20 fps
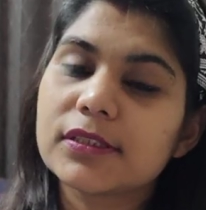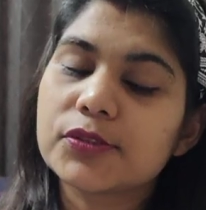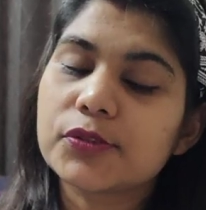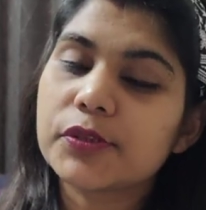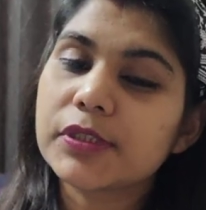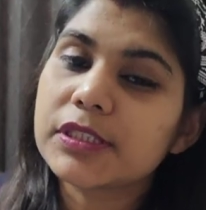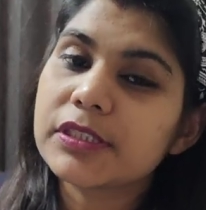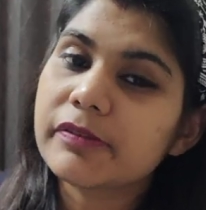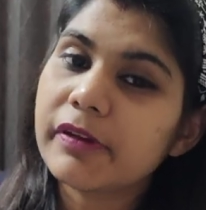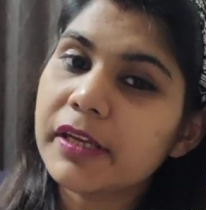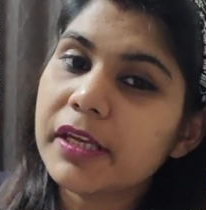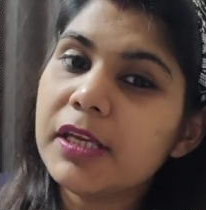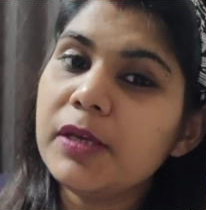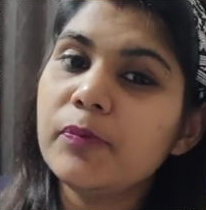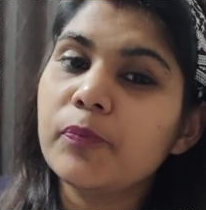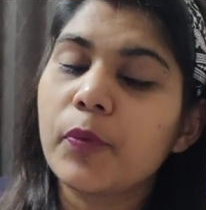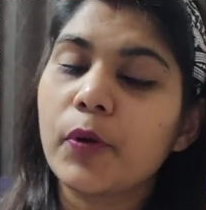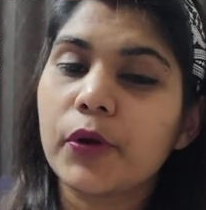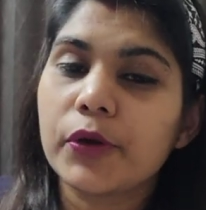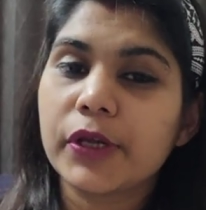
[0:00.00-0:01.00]
So it's very
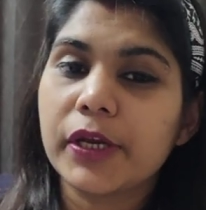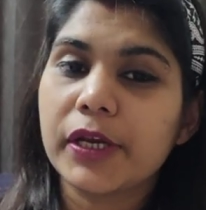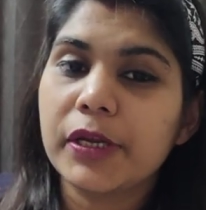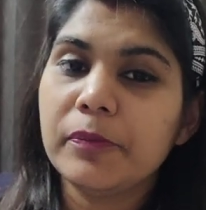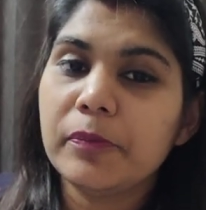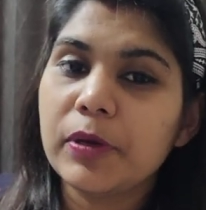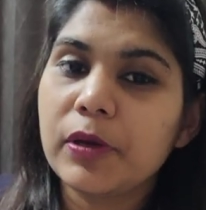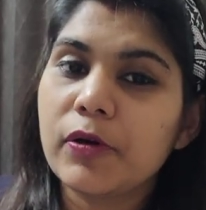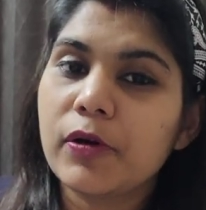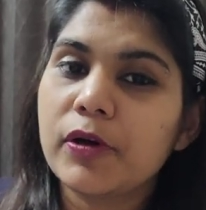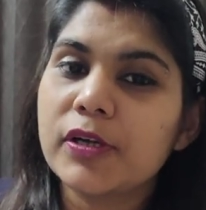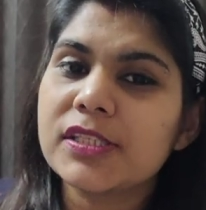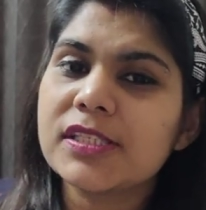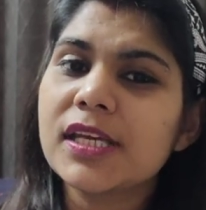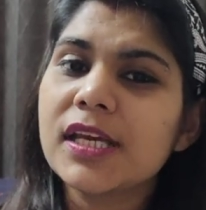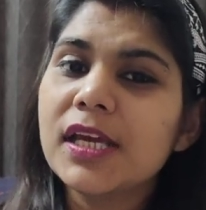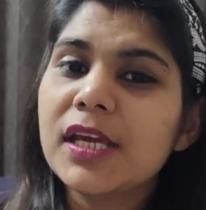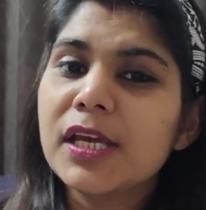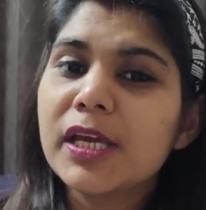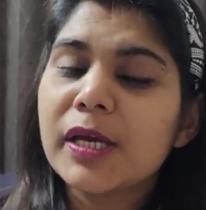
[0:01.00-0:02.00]
important
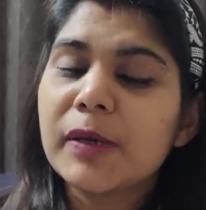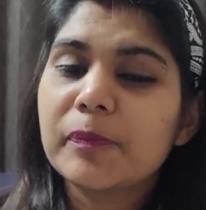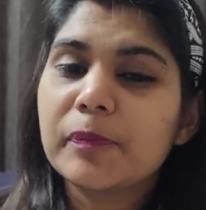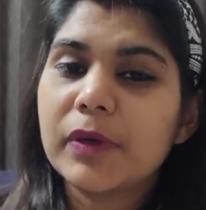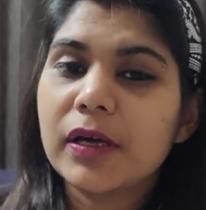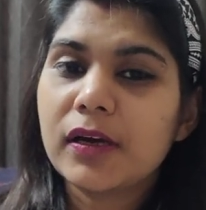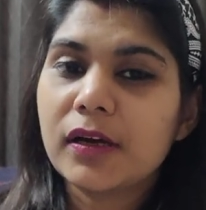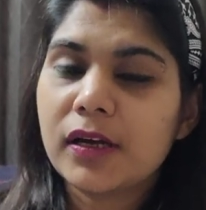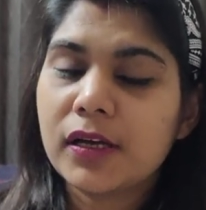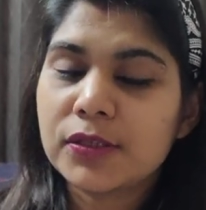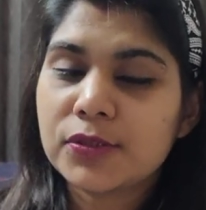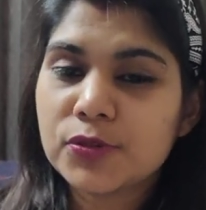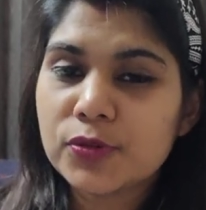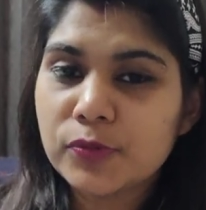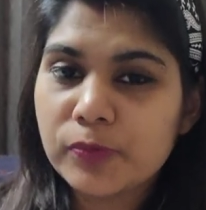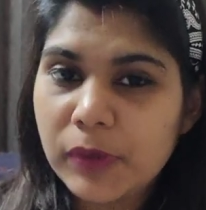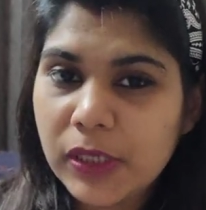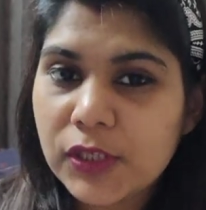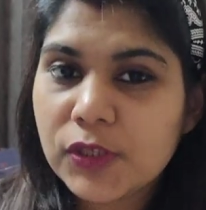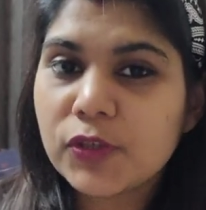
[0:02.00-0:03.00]
because
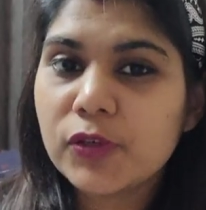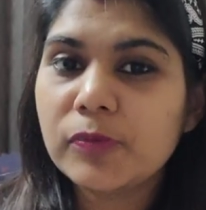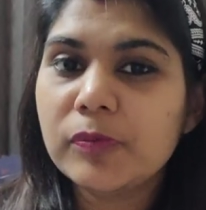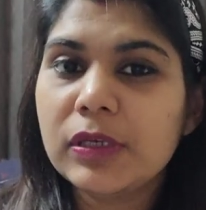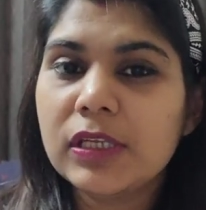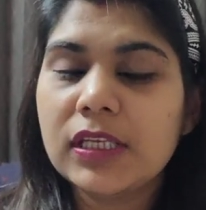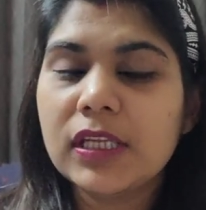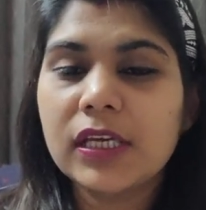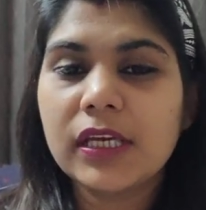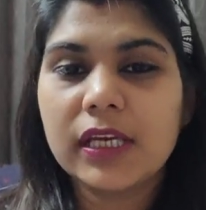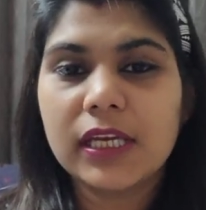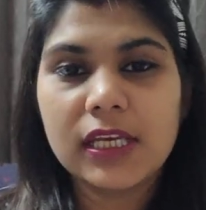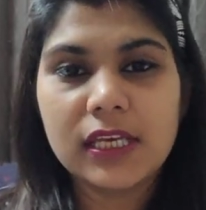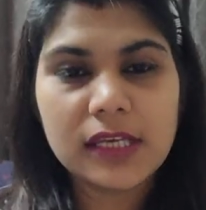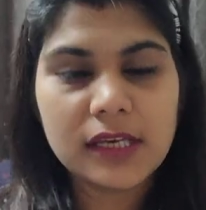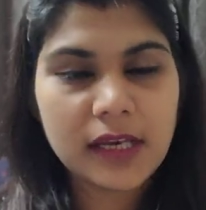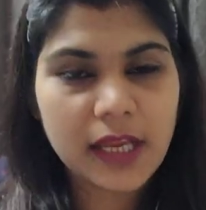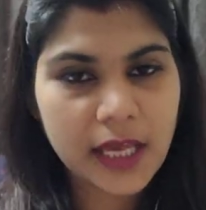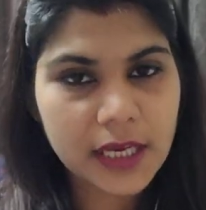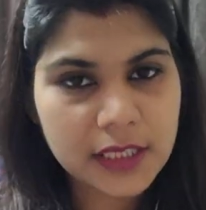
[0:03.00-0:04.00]
to make your meeting
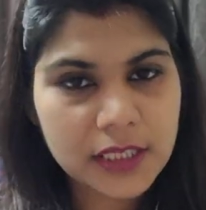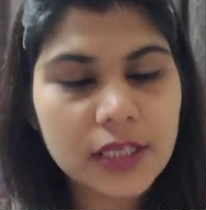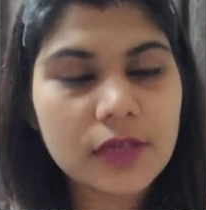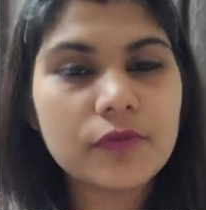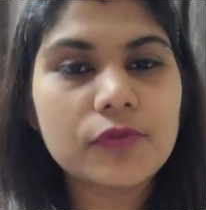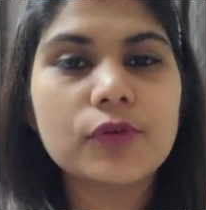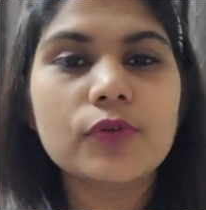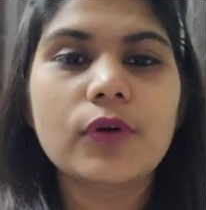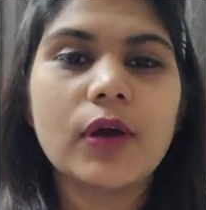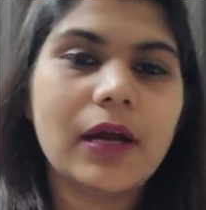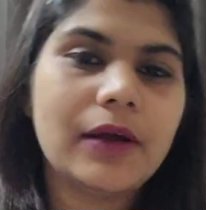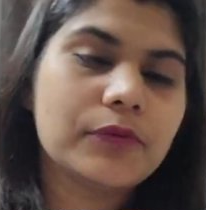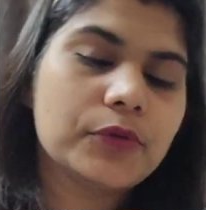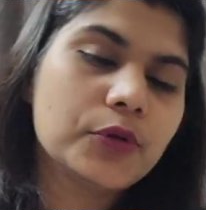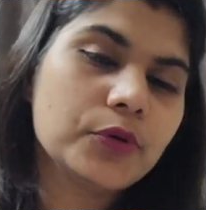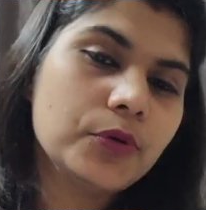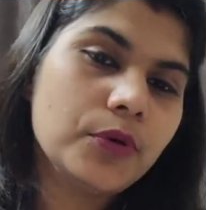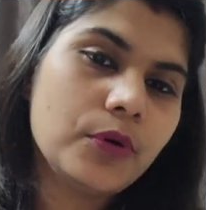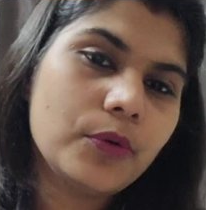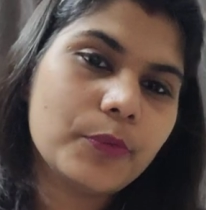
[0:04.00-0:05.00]
interactive, you
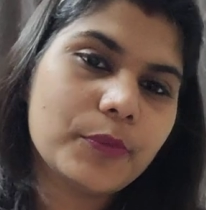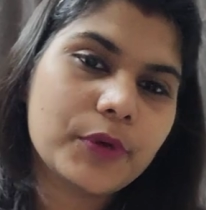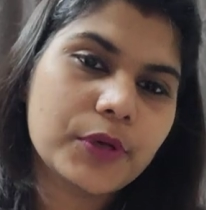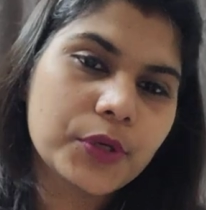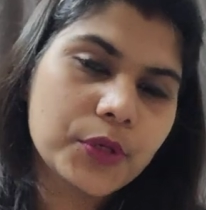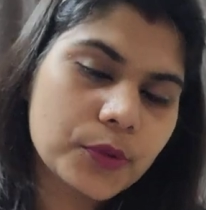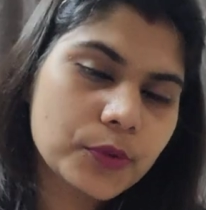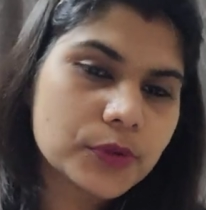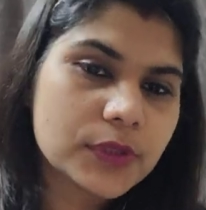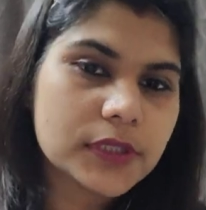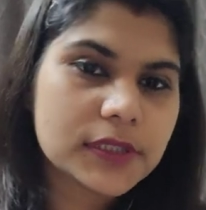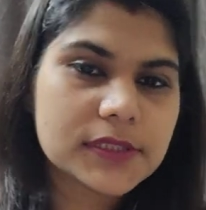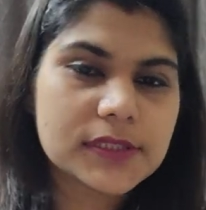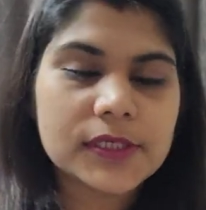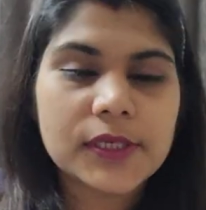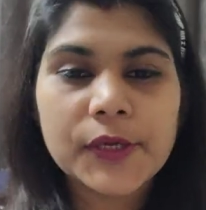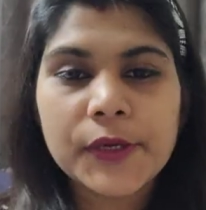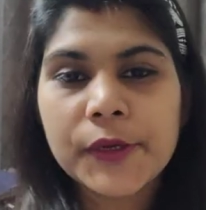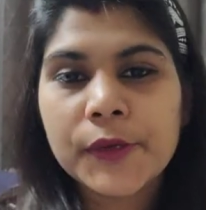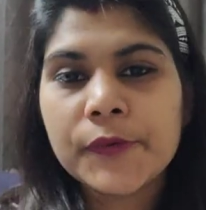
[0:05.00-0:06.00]
have to do
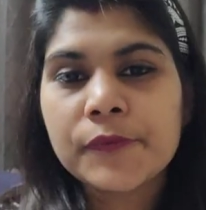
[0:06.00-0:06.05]
this.